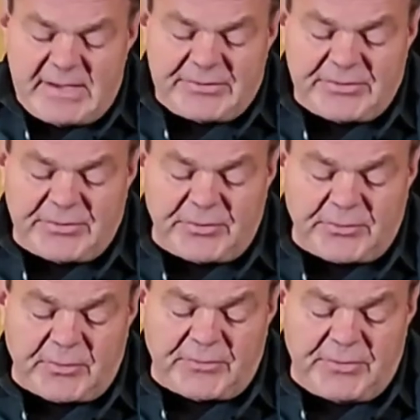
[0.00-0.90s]
So
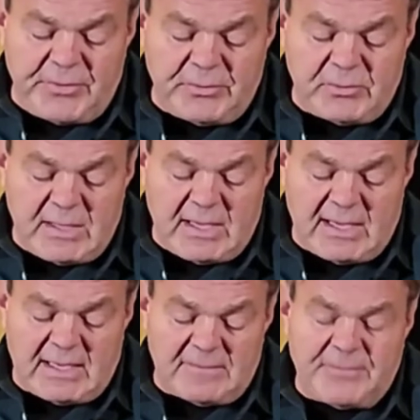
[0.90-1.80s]
those are a few,
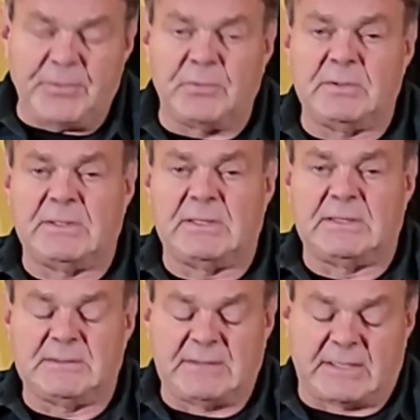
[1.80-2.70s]
uh, few
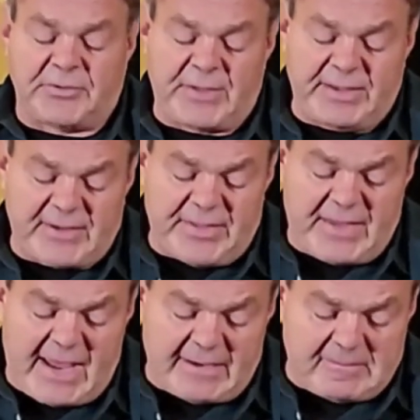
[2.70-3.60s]
little things on
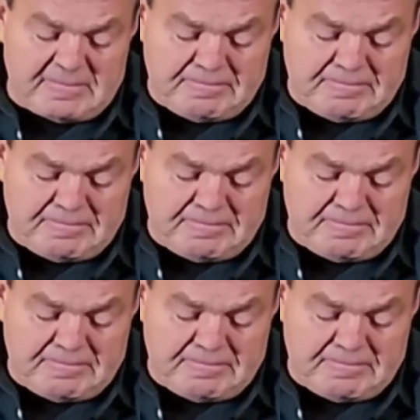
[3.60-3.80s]
that.